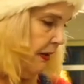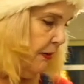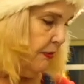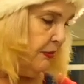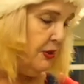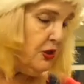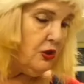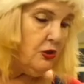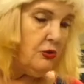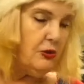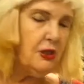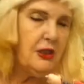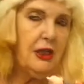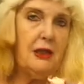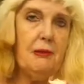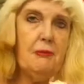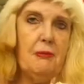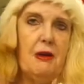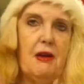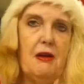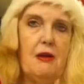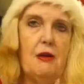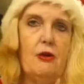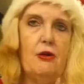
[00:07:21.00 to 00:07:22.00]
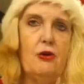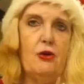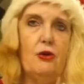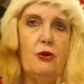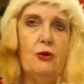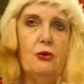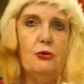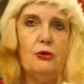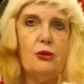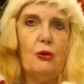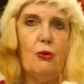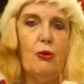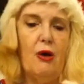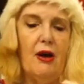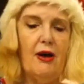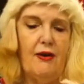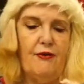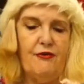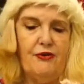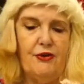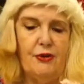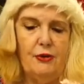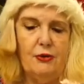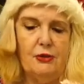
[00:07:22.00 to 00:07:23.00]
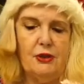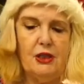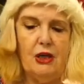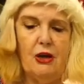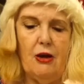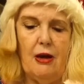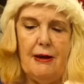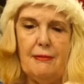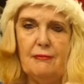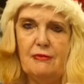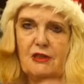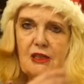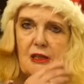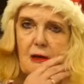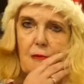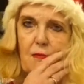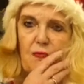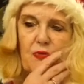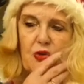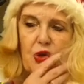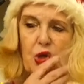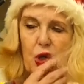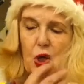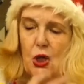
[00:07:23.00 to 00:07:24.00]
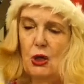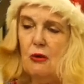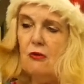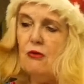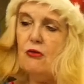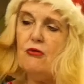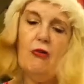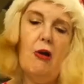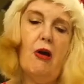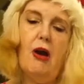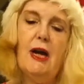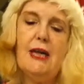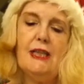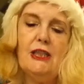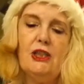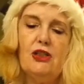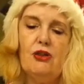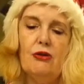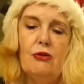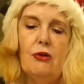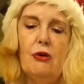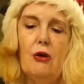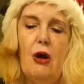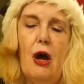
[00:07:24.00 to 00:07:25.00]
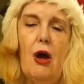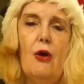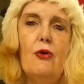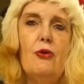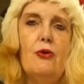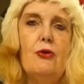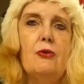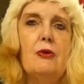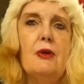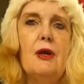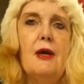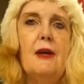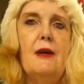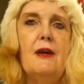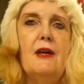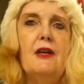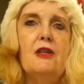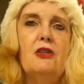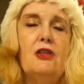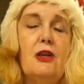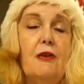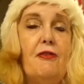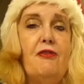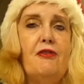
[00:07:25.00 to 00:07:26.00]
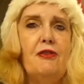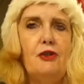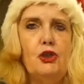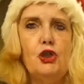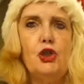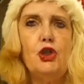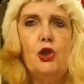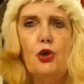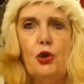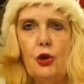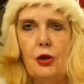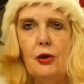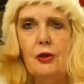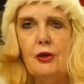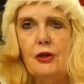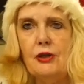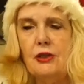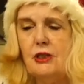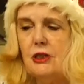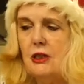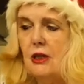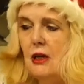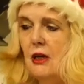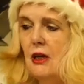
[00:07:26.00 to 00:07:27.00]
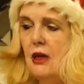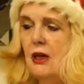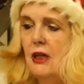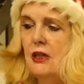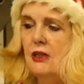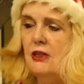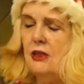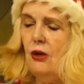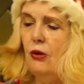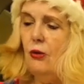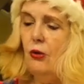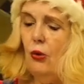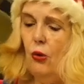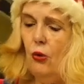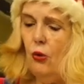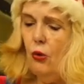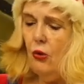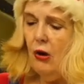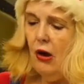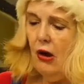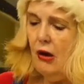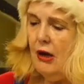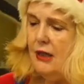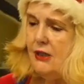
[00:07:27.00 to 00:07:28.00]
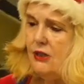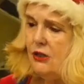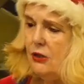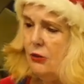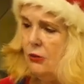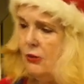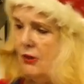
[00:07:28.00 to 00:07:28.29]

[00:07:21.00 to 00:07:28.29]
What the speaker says: which you see me use quite a few times, you can grind your own different sugars. So all I do